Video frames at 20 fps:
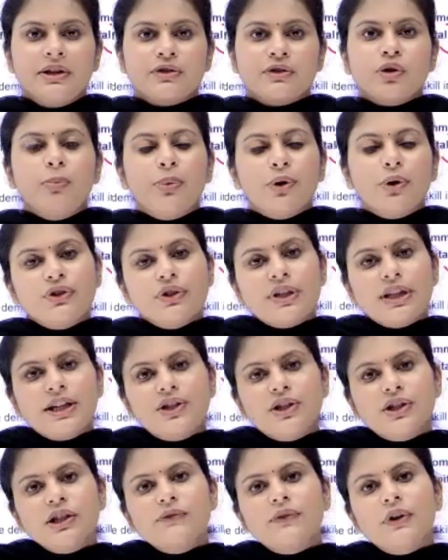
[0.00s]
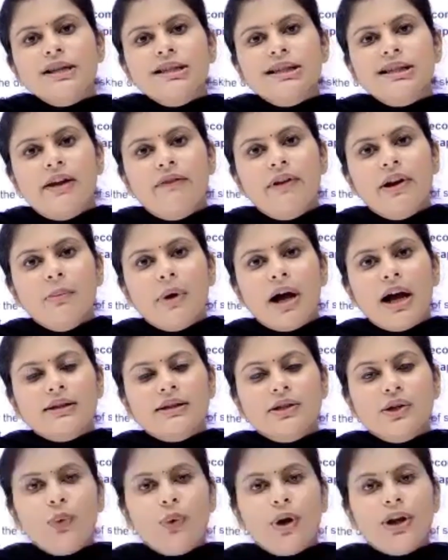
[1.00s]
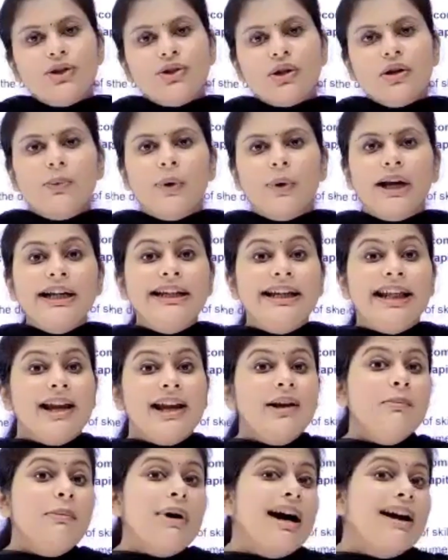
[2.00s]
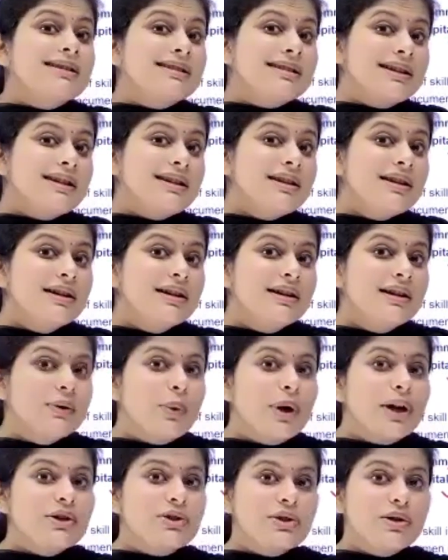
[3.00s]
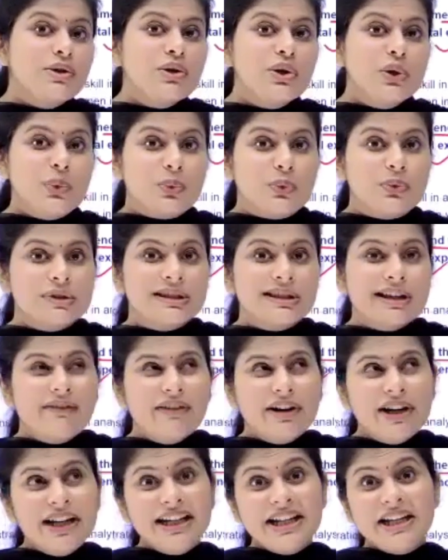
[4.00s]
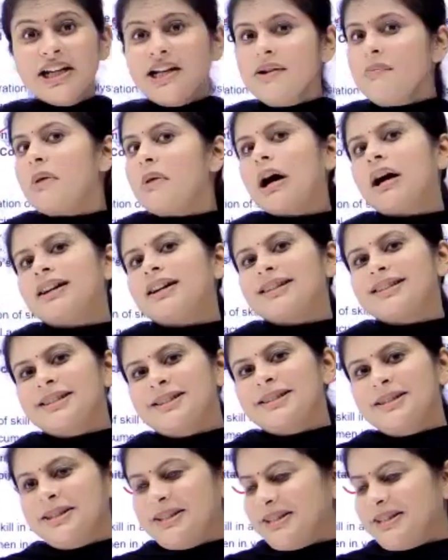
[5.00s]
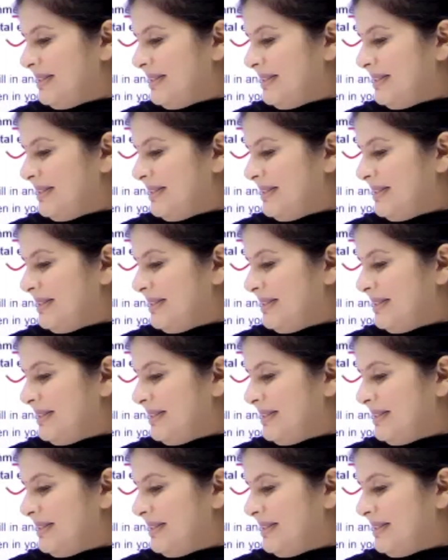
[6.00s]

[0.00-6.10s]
So procedures for 7 marks in question 1, 10 marks in question 2, 17 marks.